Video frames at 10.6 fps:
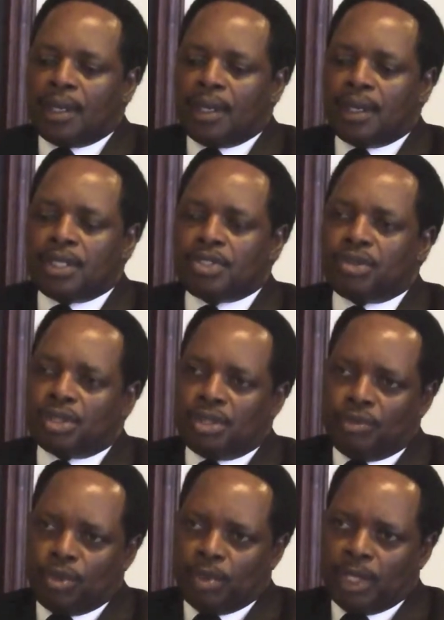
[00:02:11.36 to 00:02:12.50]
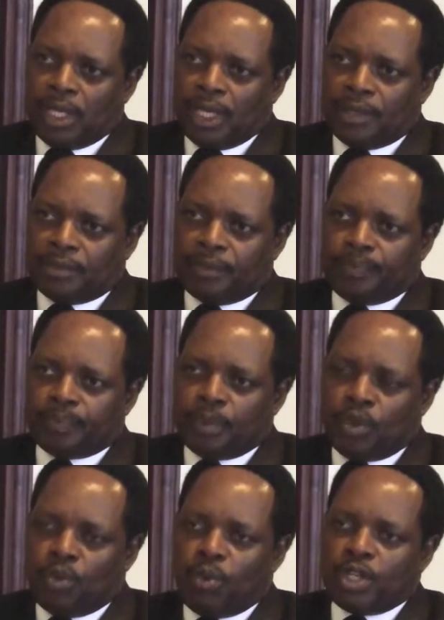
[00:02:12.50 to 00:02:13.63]
destruction of human life.
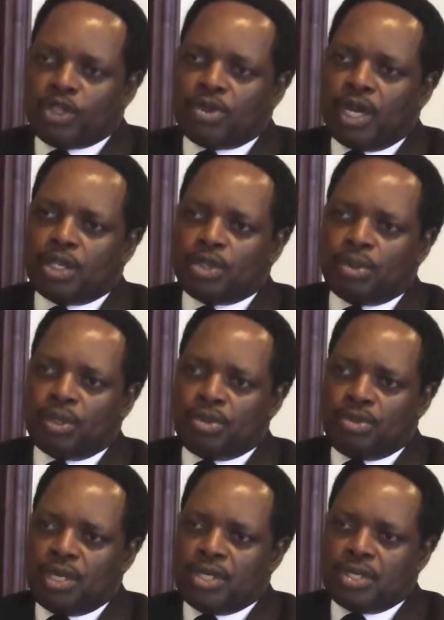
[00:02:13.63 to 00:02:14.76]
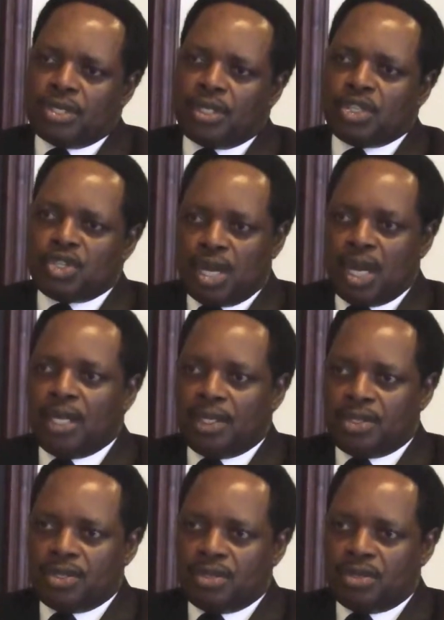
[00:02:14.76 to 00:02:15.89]
We were trying to address the
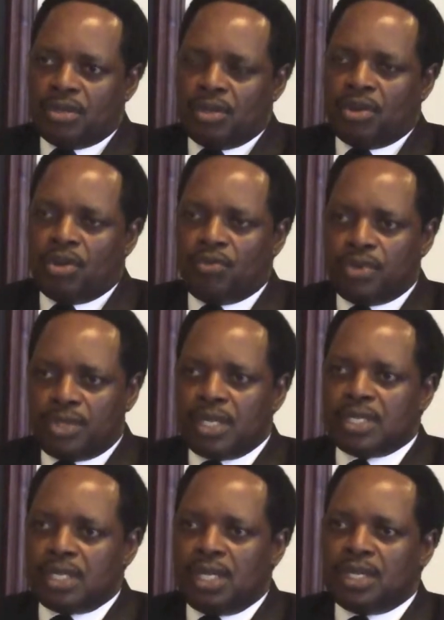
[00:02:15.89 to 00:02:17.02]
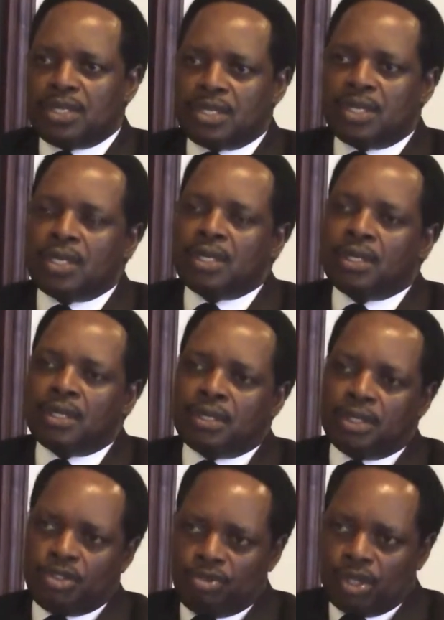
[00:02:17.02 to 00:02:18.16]
challenge of senseless
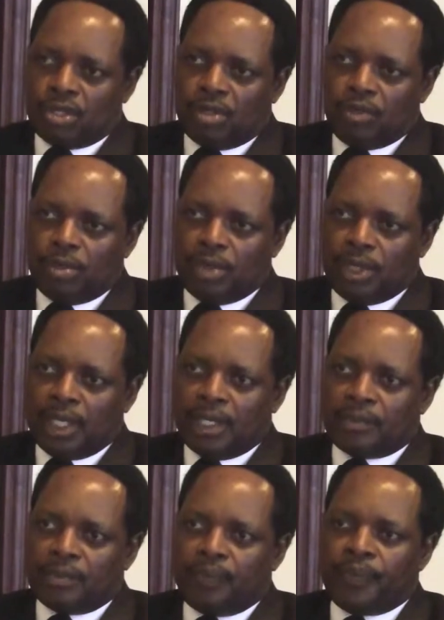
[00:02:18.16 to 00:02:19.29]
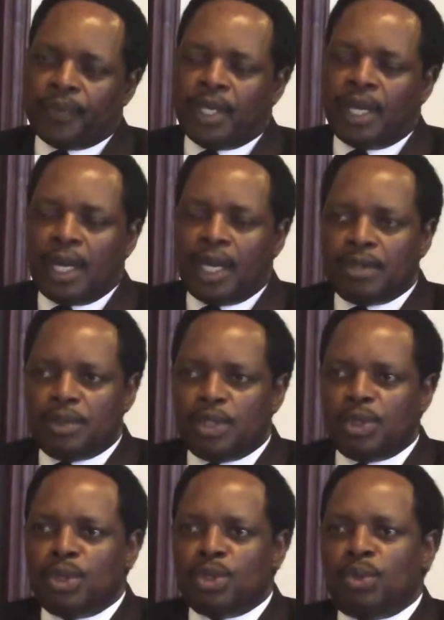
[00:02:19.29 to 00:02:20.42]
destruction of human life. And we did
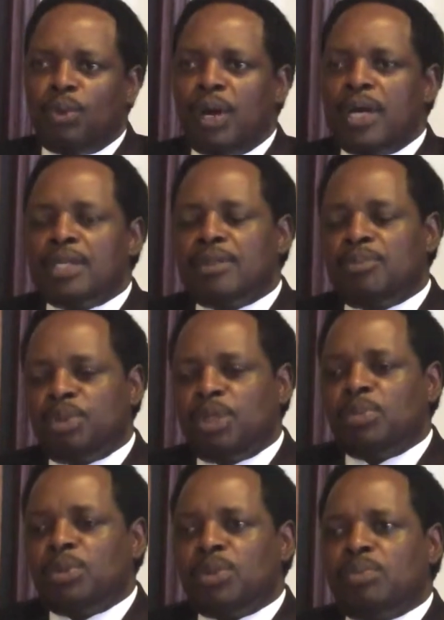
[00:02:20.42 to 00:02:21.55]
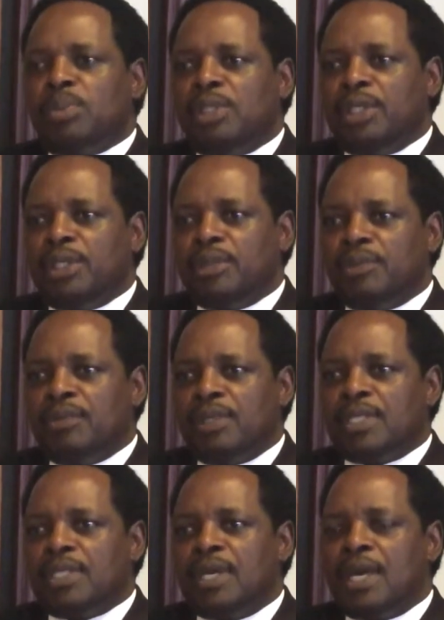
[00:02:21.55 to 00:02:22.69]
not want people to believe
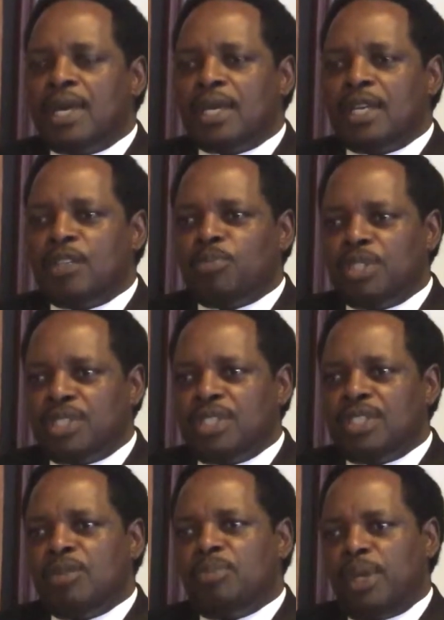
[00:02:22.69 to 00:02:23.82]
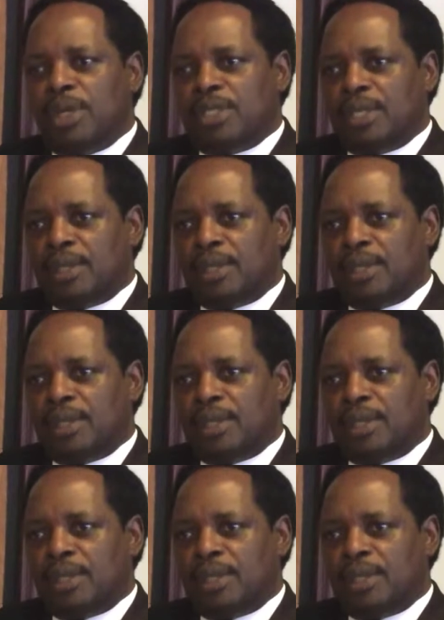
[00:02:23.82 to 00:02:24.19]
that in participating